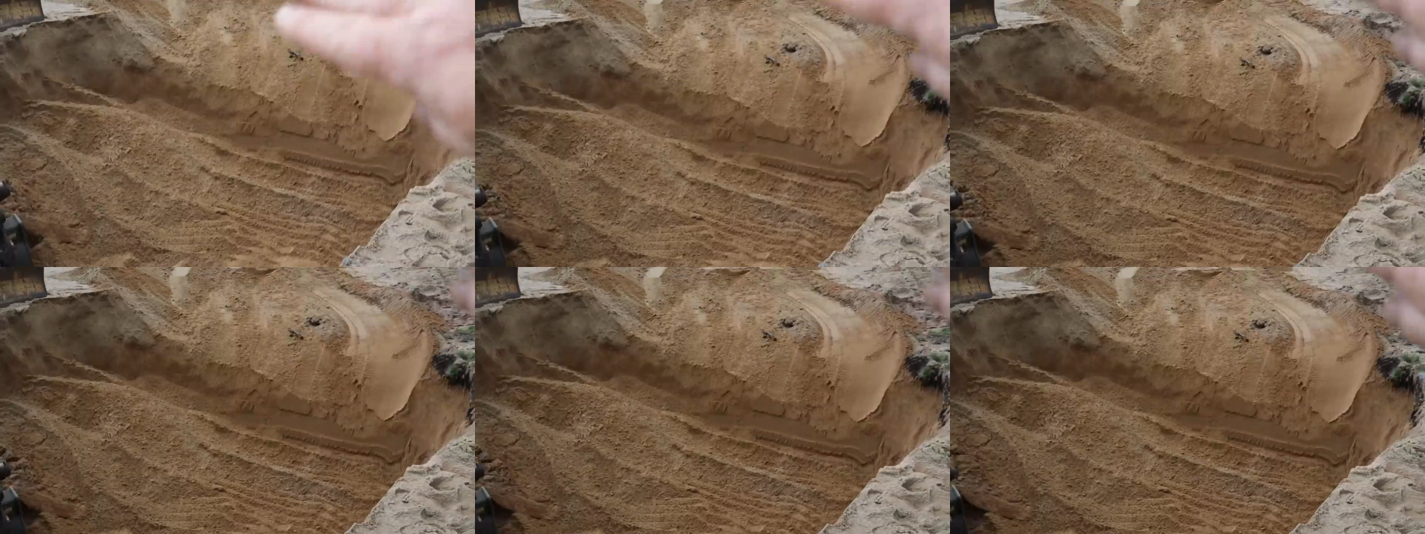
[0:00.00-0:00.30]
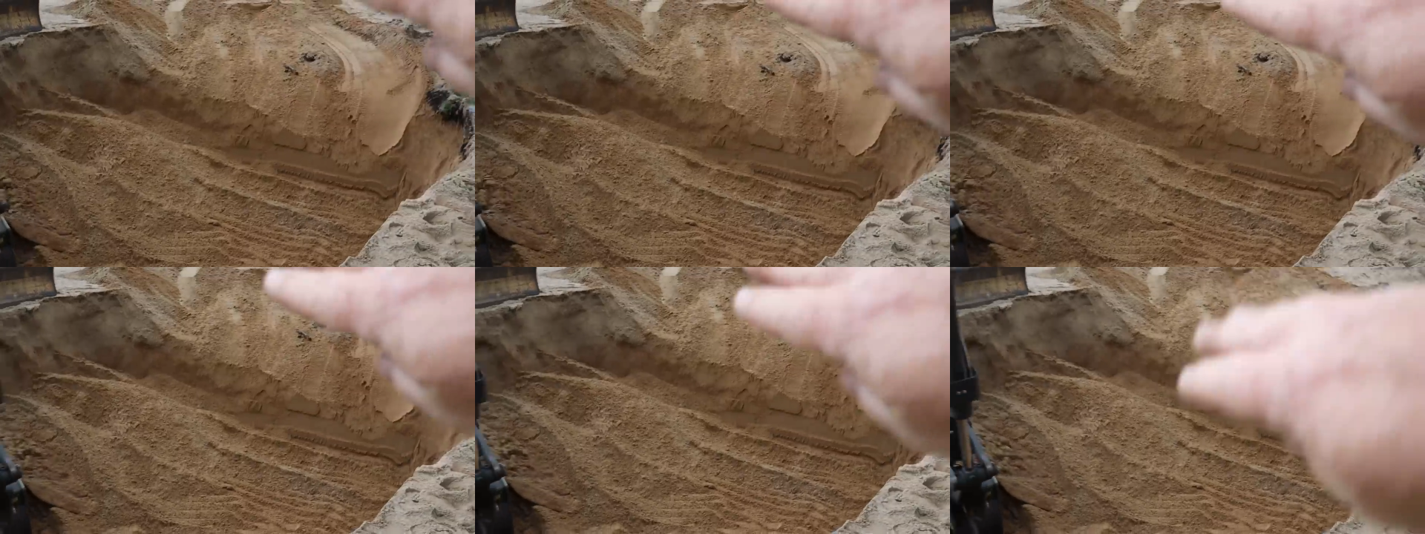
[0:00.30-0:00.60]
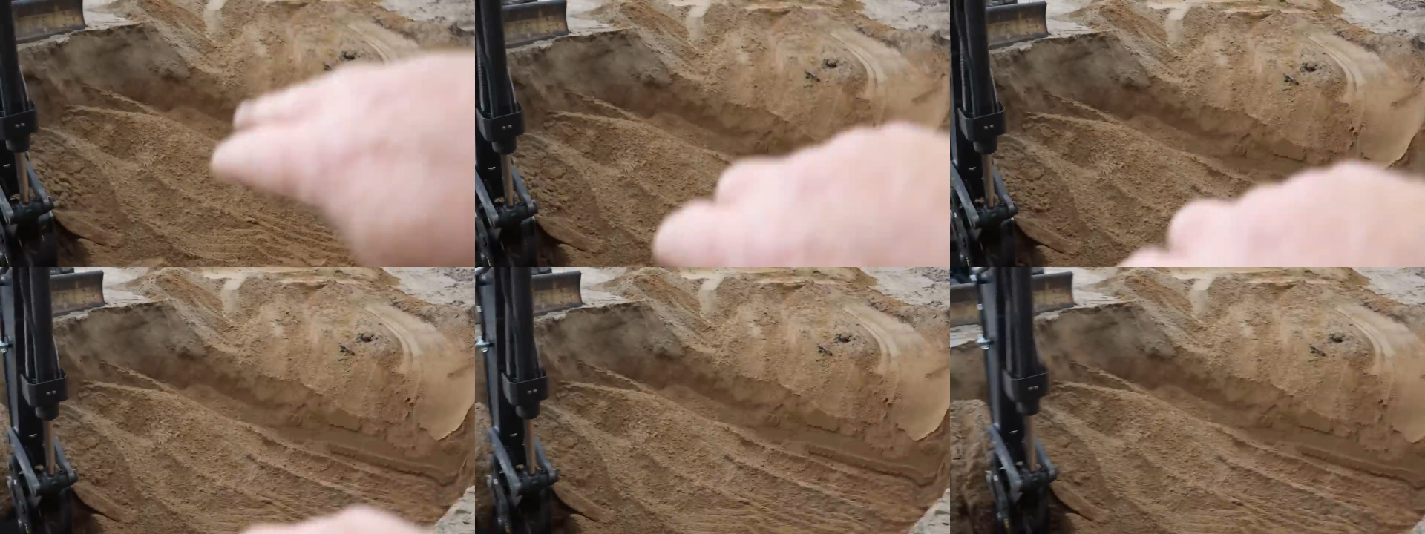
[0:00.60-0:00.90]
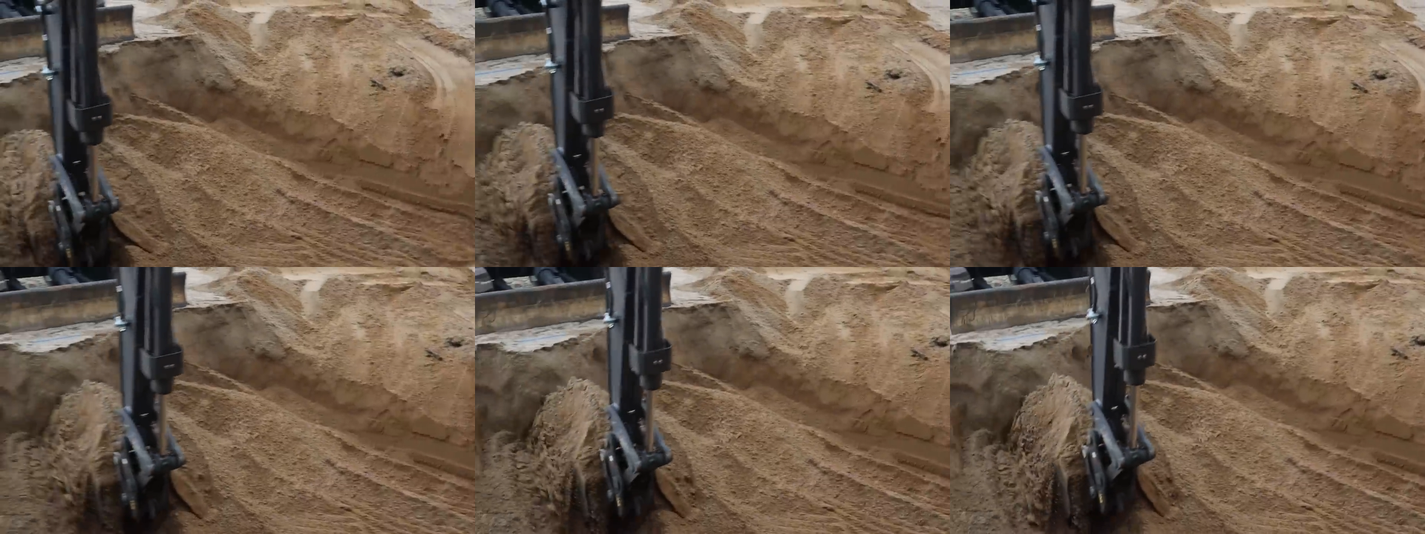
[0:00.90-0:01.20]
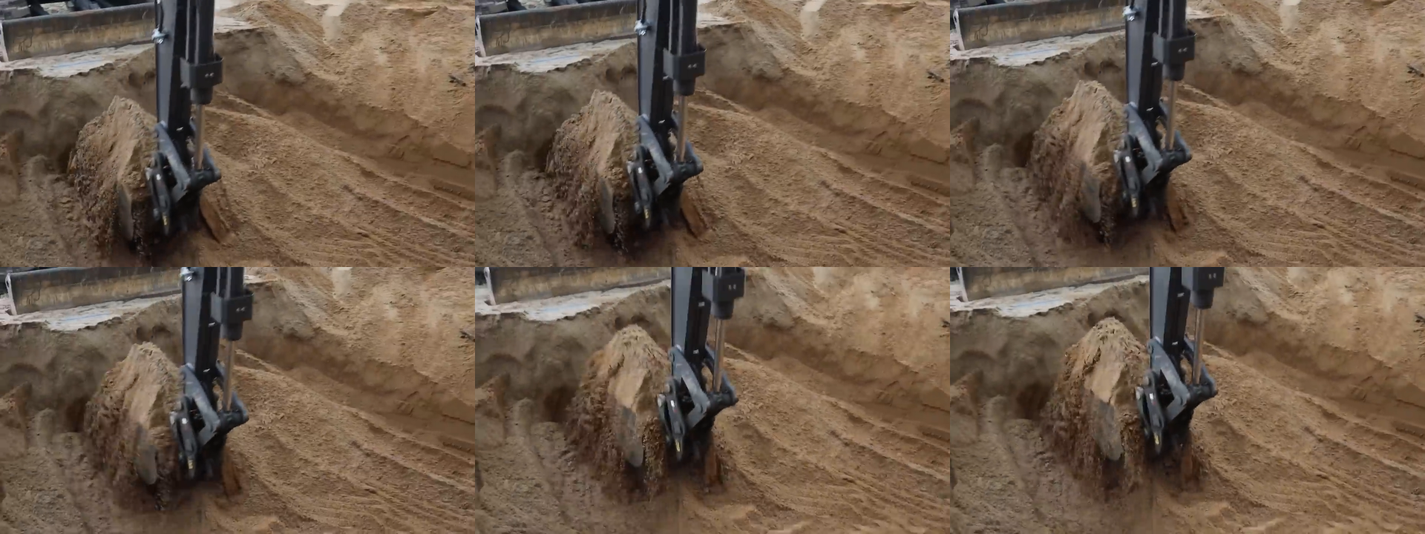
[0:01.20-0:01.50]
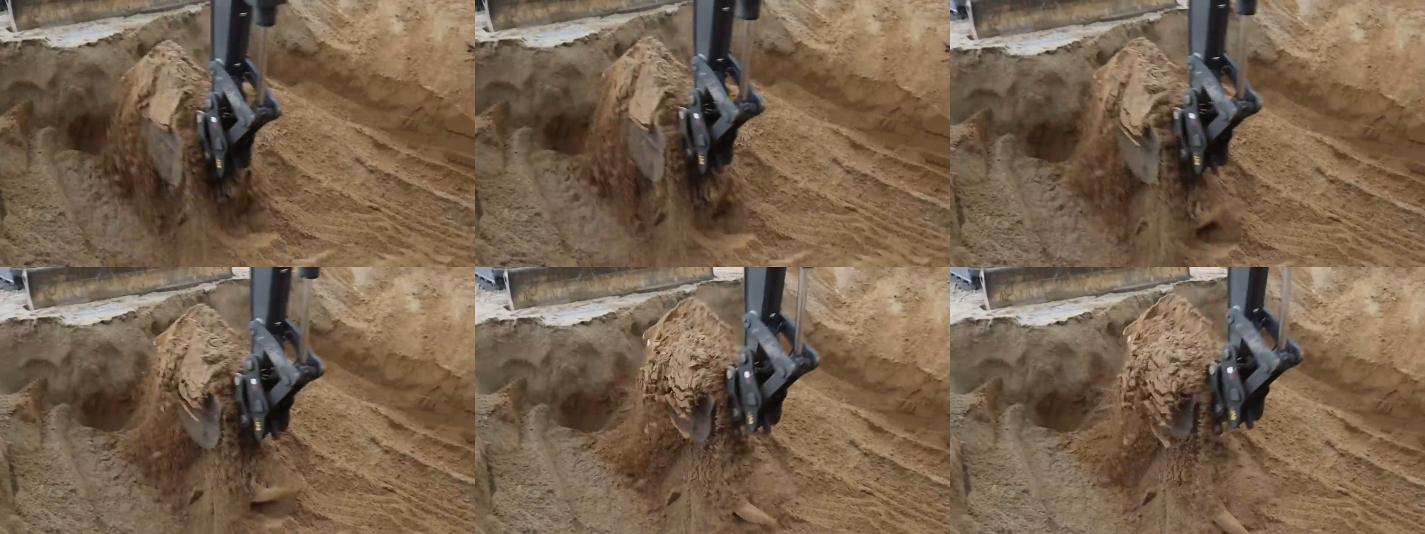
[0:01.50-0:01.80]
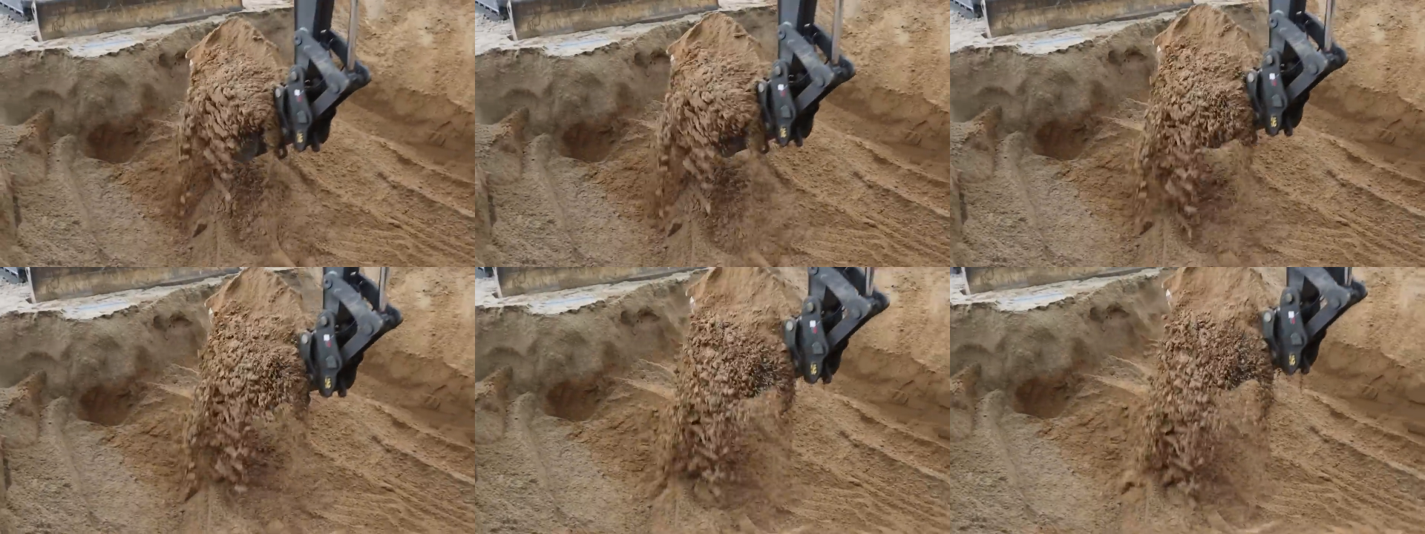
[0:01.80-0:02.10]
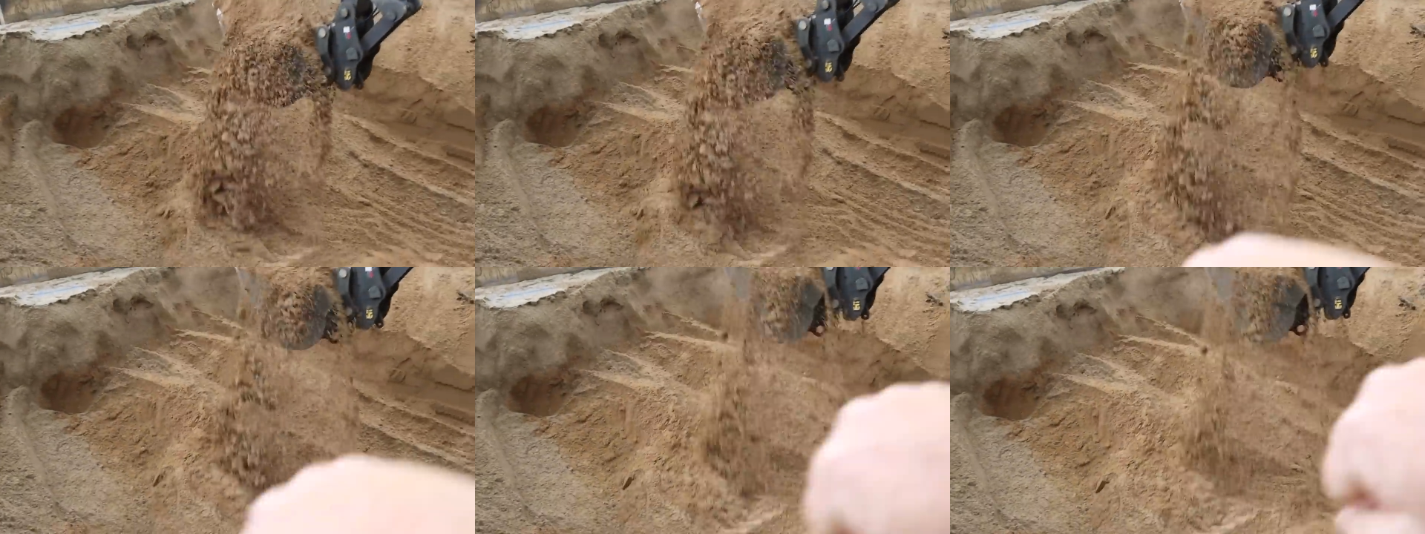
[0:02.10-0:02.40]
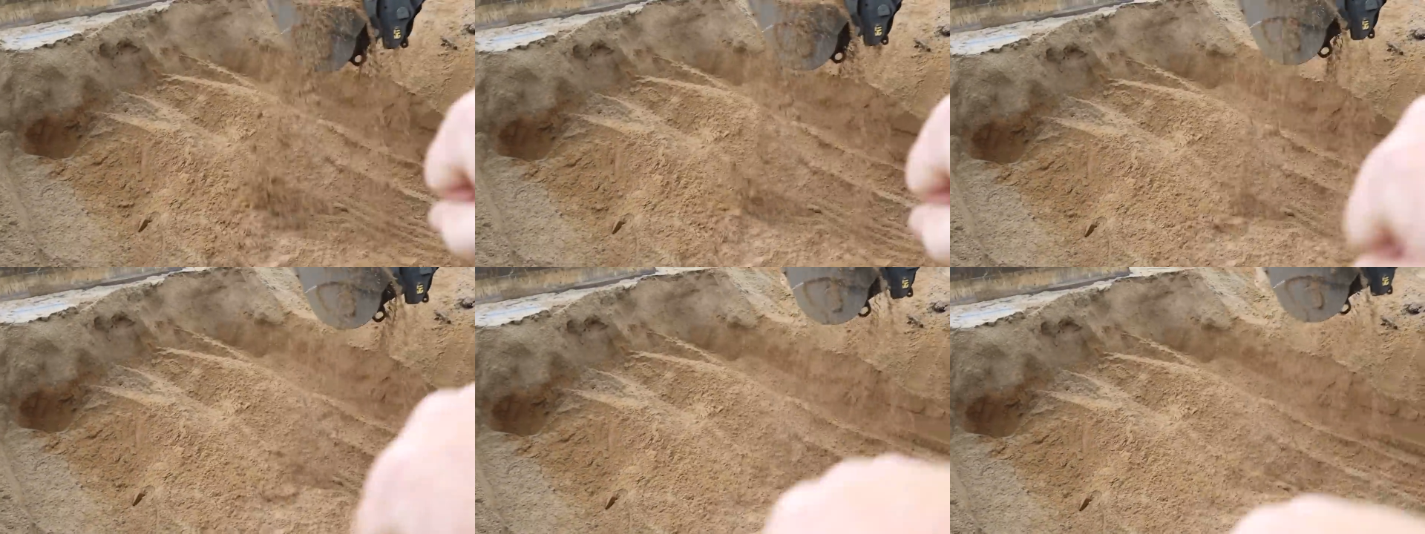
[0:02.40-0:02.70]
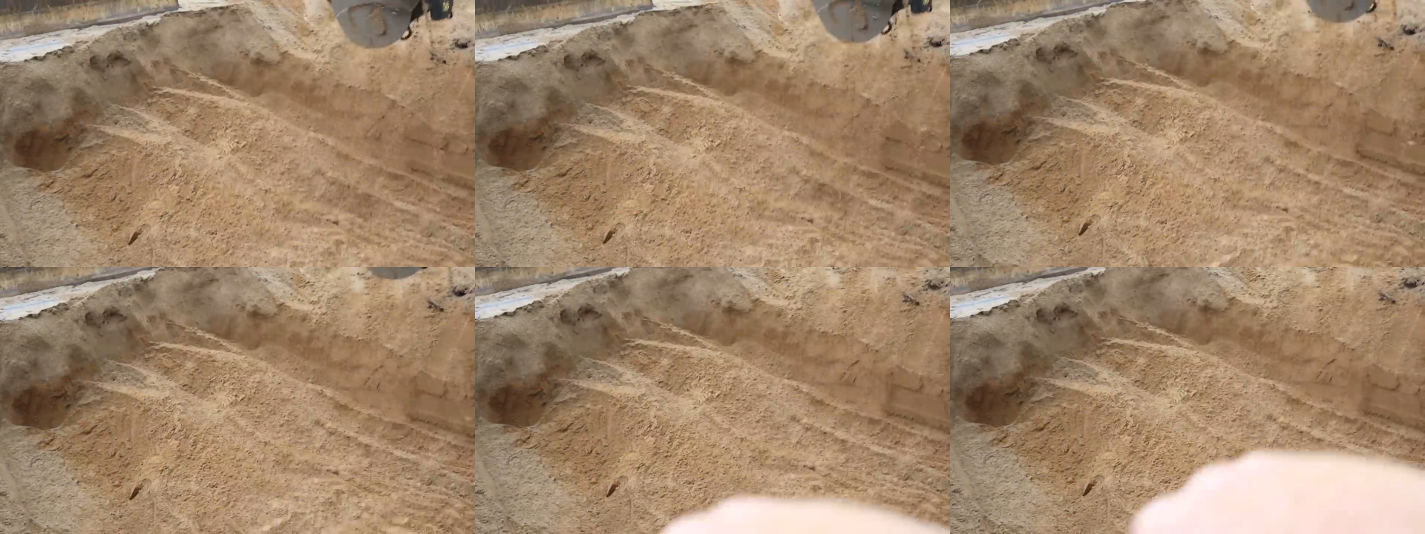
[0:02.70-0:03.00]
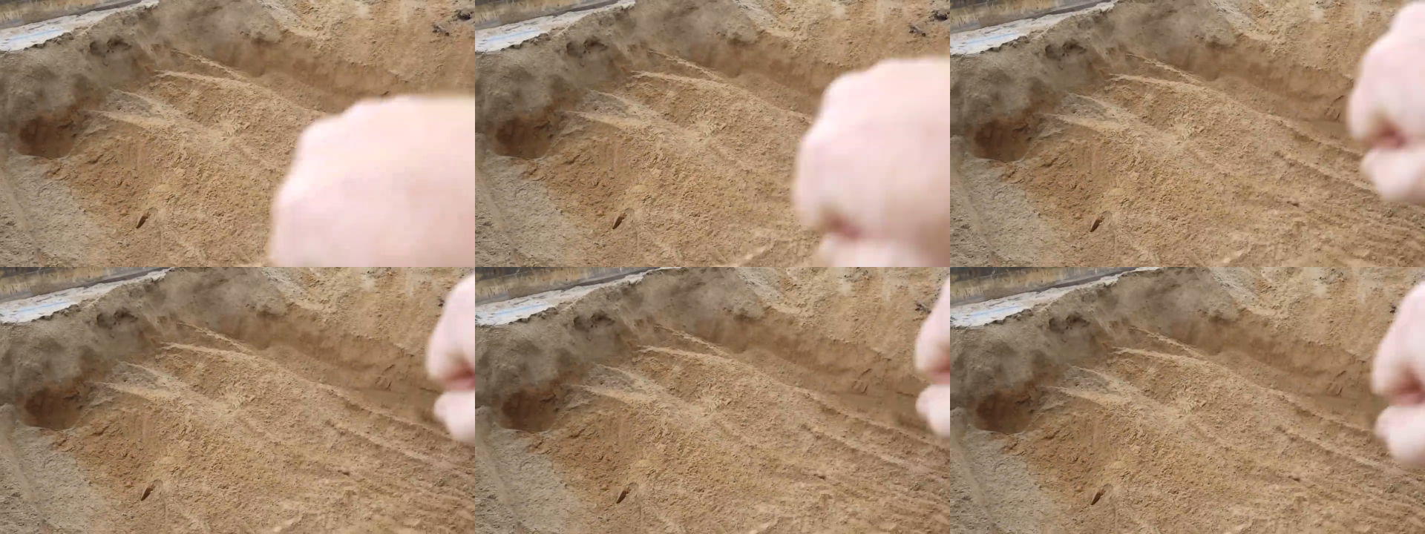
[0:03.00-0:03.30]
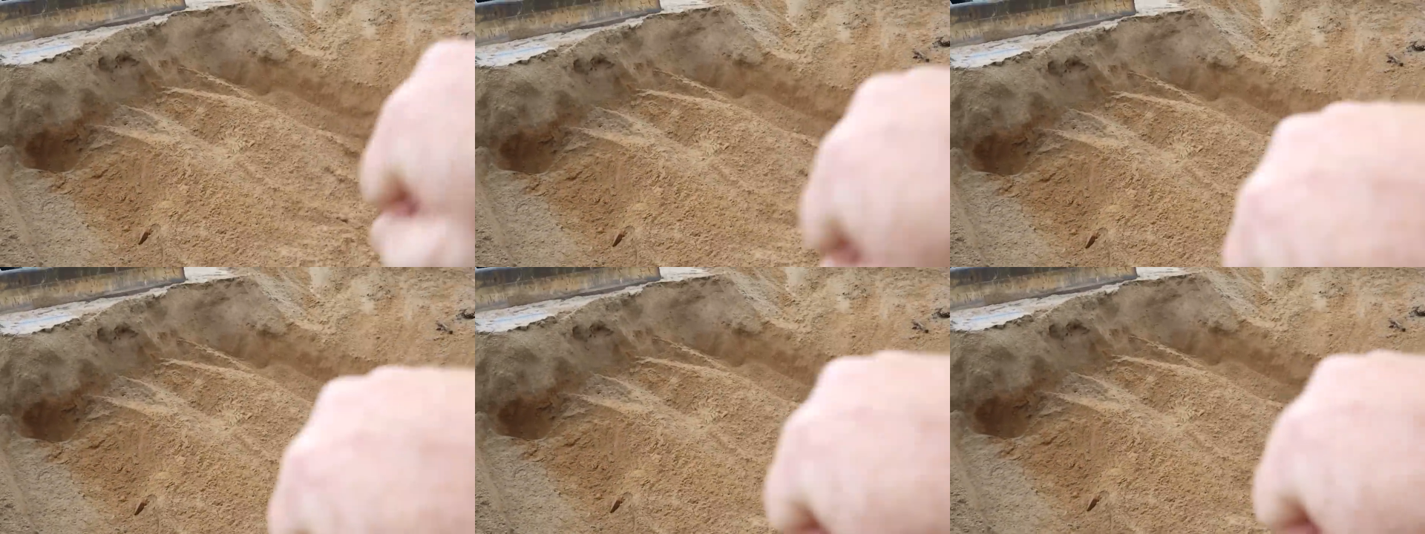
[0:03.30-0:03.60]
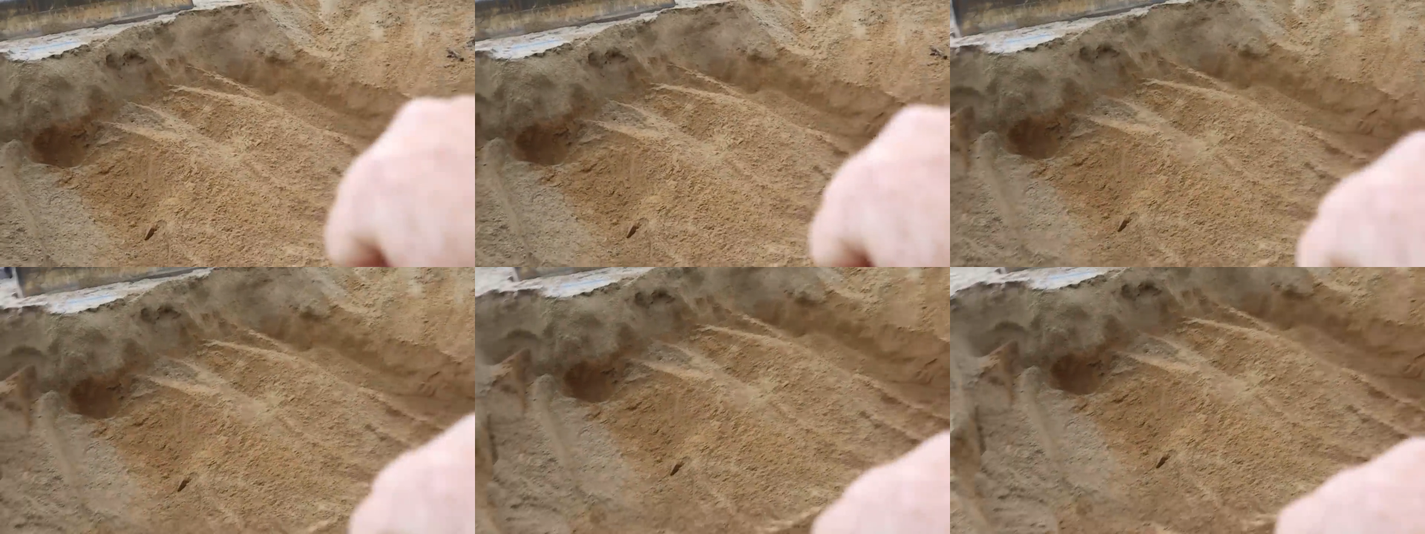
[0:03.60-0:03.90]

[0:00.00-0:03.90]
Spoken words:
[unreadable: no face in view]